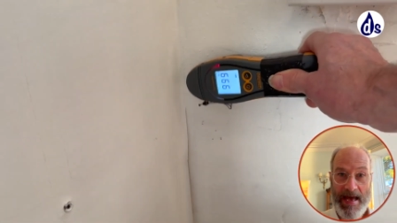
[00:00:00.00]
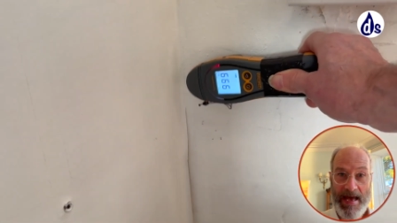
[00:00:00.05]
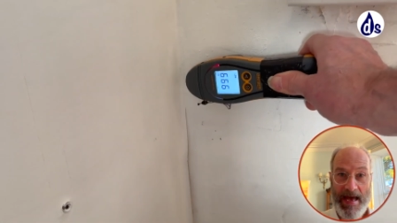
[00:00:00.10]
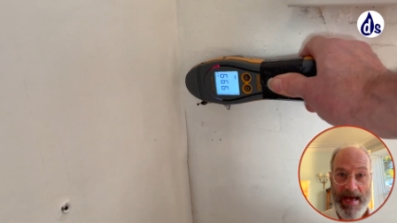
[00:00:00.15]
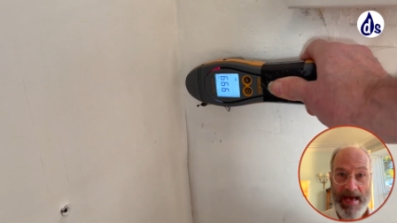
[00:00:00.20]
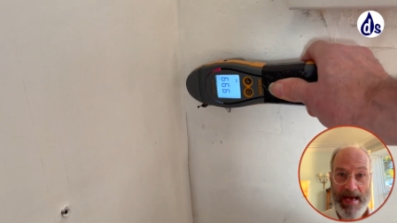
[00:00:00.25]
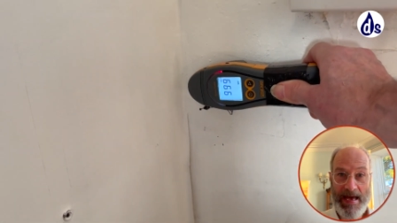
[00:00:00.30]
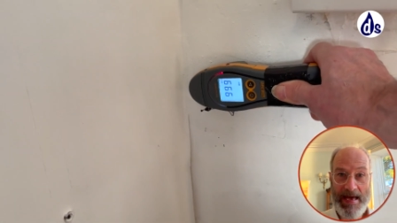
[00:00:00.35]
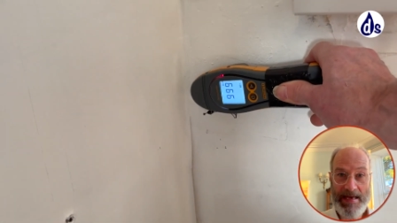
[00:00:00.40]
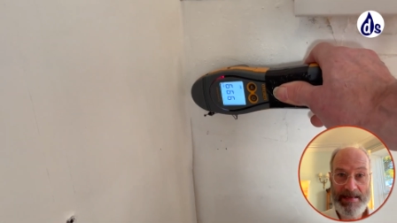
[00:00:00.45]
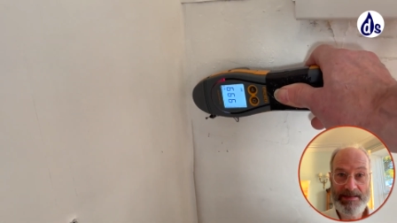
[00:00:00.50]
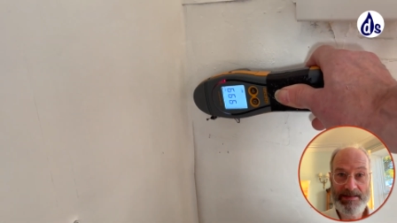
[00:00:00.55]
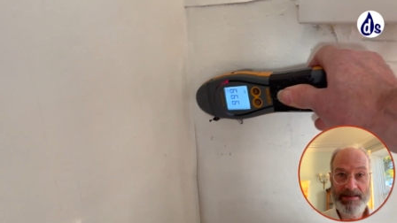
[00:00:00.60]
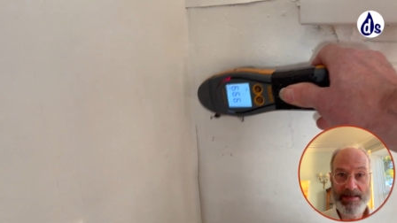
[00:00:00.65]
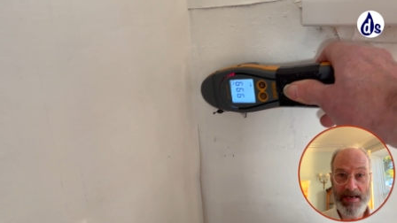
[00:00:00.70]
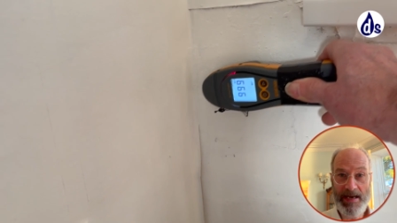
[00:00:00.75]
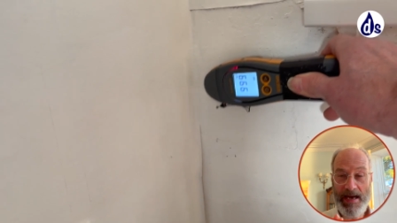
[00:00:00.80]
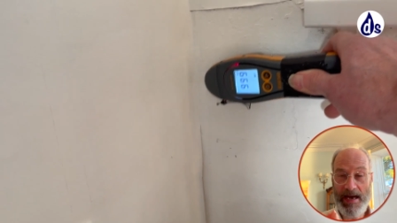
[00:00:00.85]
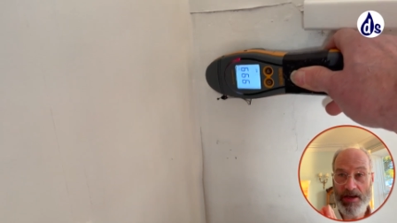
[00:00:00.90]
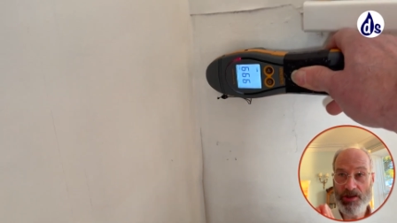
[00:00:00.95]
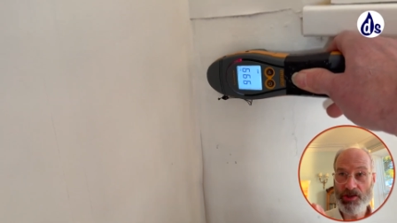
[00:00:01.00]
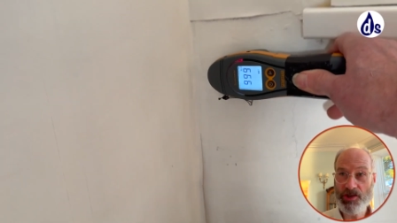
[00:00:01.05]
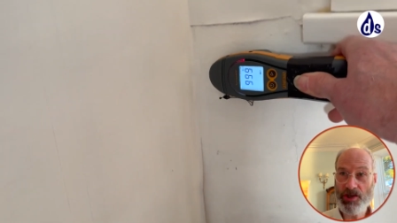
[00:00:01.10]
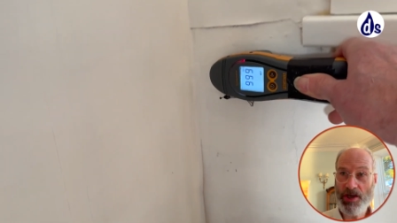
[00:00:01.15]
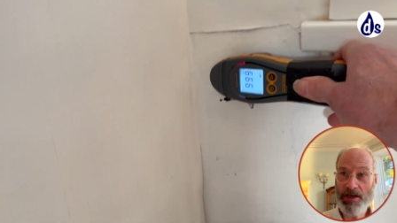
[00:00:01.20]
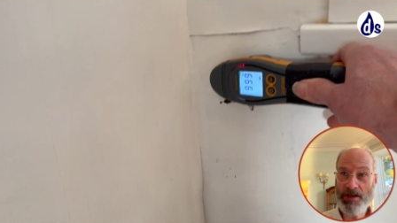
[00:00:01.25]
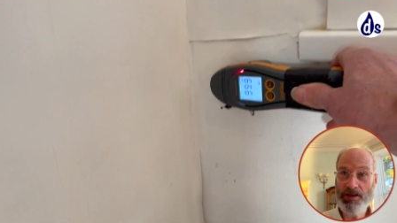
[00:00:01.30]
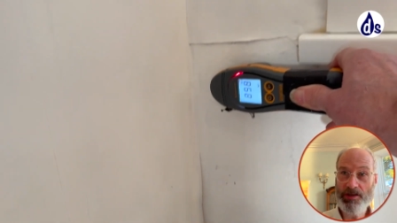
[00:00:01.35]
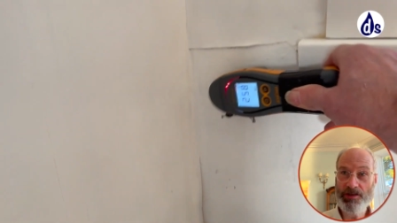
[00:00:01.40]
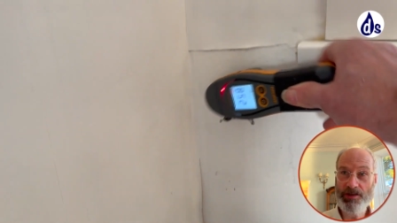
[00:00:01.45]
And I'll
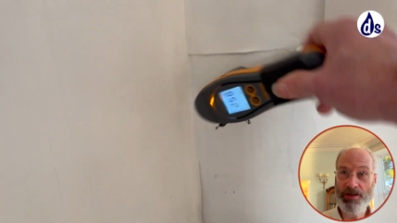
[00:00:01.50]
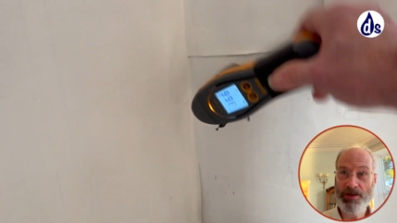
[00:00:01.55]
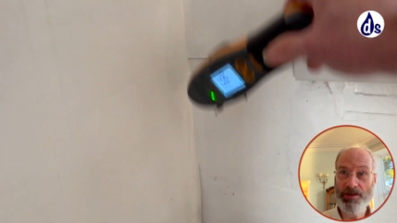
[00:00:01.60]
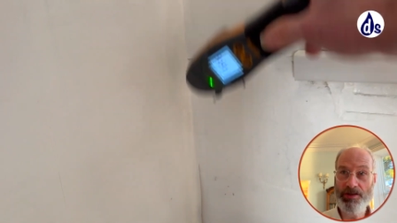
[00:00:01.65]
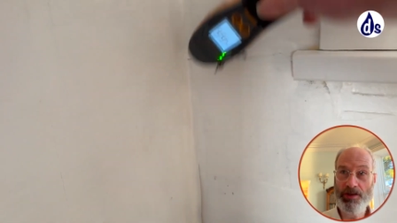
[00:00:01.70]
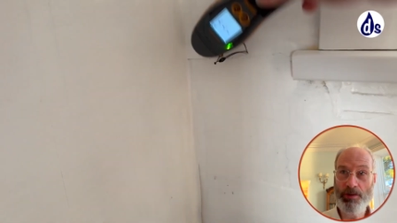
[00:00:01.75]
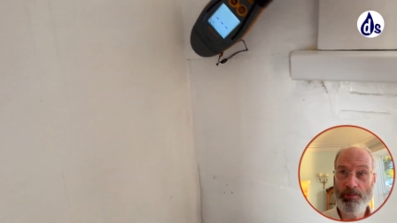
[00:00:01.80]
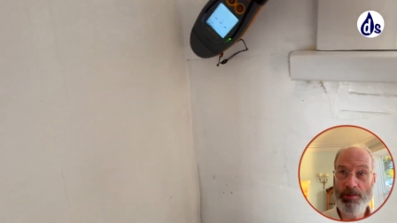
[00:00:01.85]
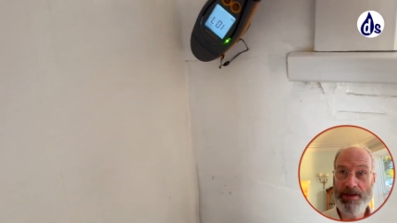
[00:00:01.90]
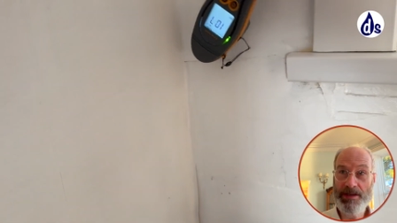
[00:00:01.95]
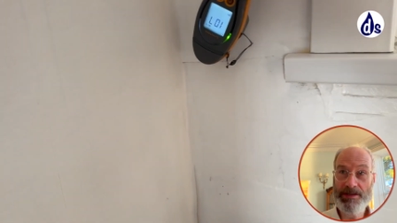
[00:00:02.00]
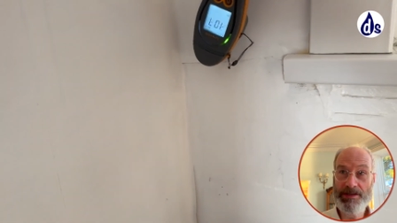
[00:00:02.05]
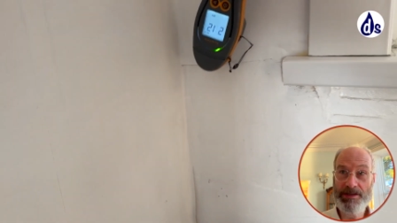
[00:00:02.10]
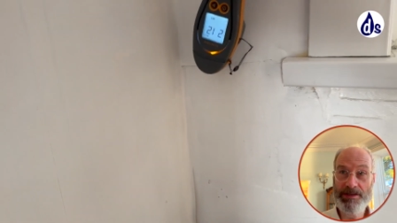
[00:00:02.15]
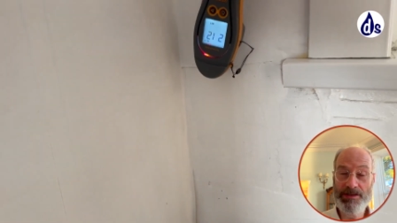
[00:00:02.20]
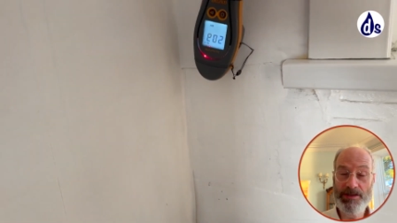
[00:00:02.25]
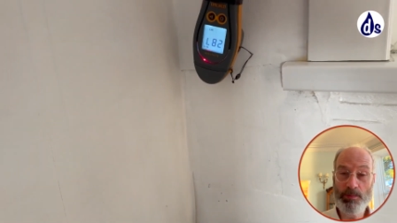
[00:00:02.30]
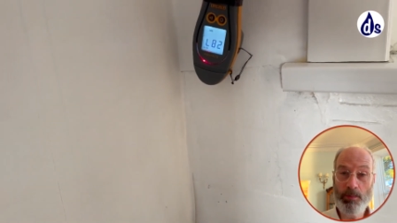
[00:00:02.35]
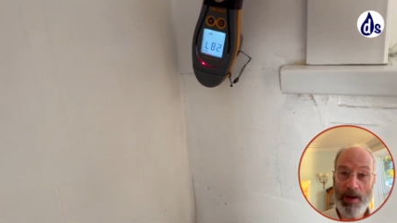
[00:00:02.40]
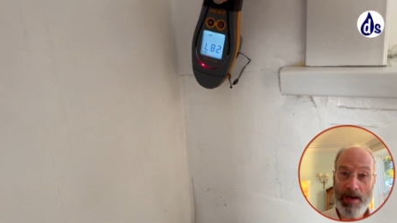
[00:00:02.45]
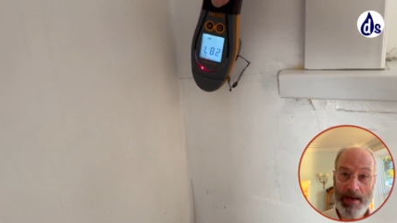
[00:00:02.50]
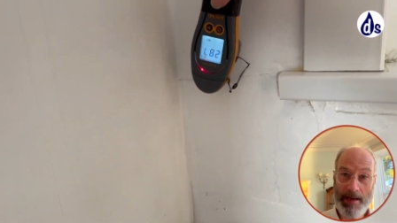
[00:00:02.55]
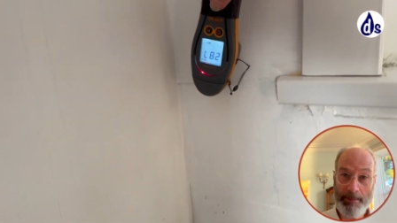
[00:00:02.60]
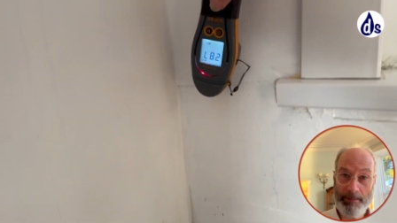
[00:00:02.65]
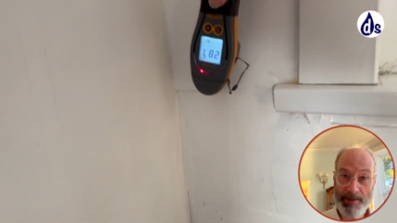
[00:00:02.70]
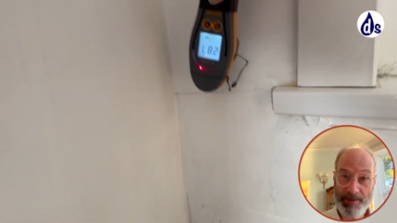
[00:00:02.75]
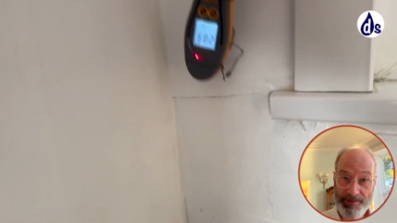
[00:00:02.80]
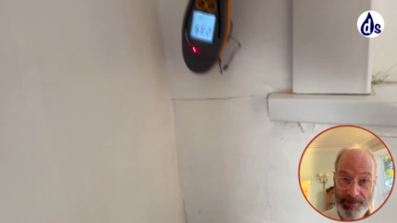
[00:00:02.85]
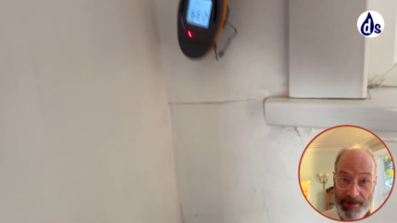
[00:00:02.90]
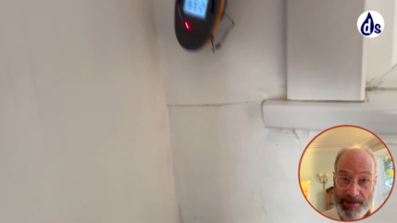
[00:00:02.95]
show you the reasons why,
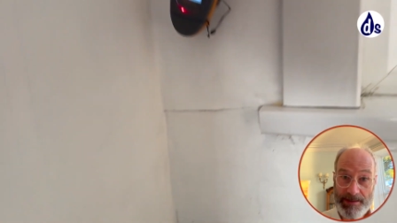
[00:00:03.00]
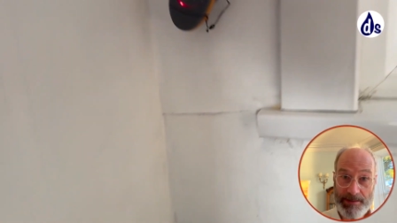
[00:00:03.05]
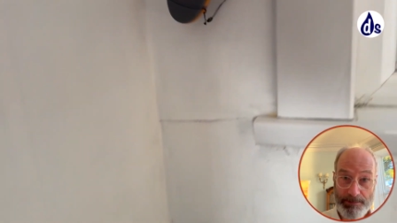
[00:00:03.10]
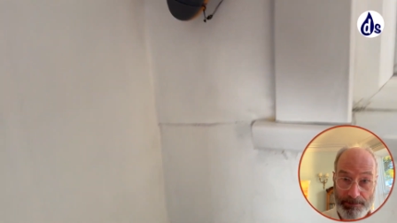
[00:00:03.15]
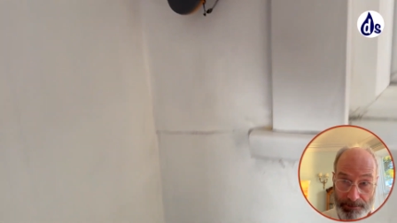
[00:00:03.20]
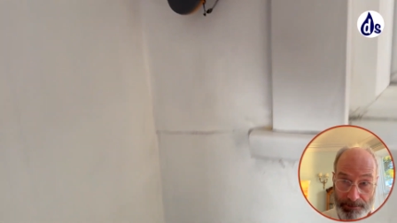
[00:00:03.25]
but this